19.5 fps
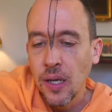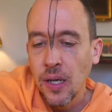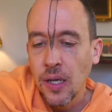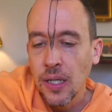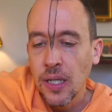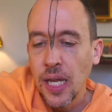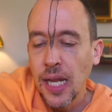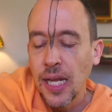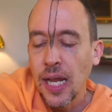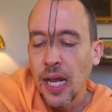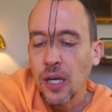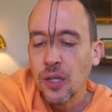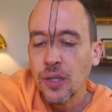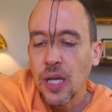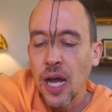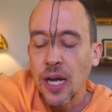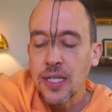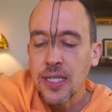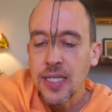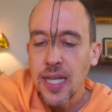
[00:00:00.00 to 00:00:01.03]
They cannot
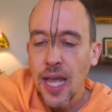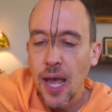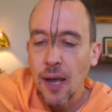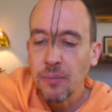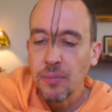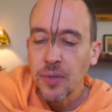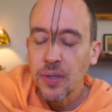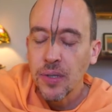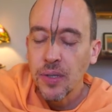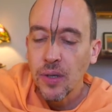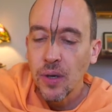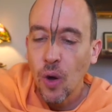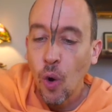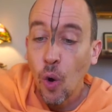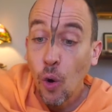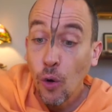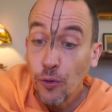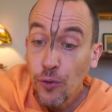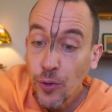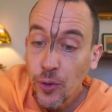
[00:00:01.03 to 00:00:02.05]
accept
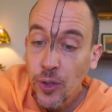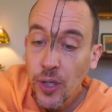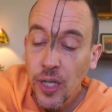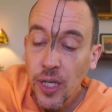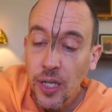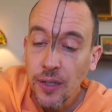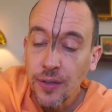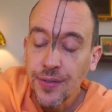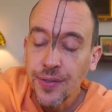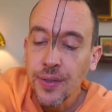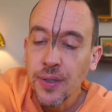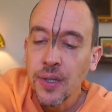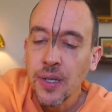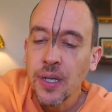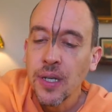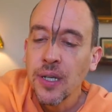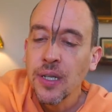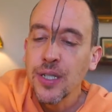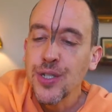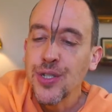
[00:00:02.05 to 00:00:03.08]
or forgive
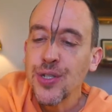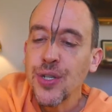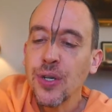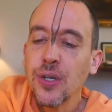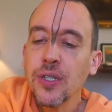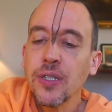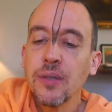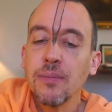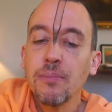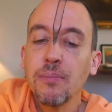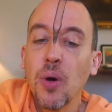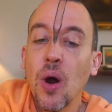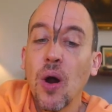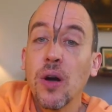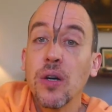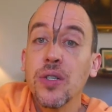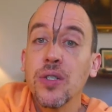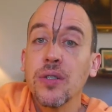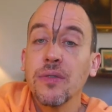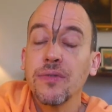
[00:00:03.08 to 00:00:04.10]
certain
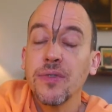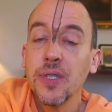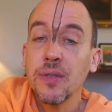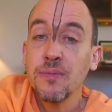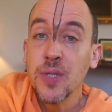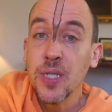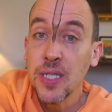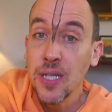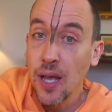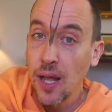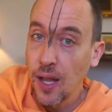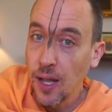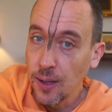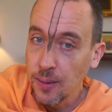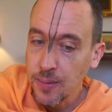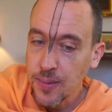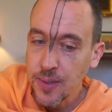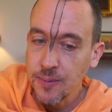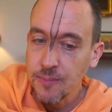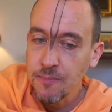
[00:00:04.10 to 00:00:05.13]
parts of
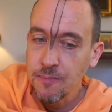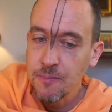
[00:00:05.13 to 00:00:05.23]
themselves.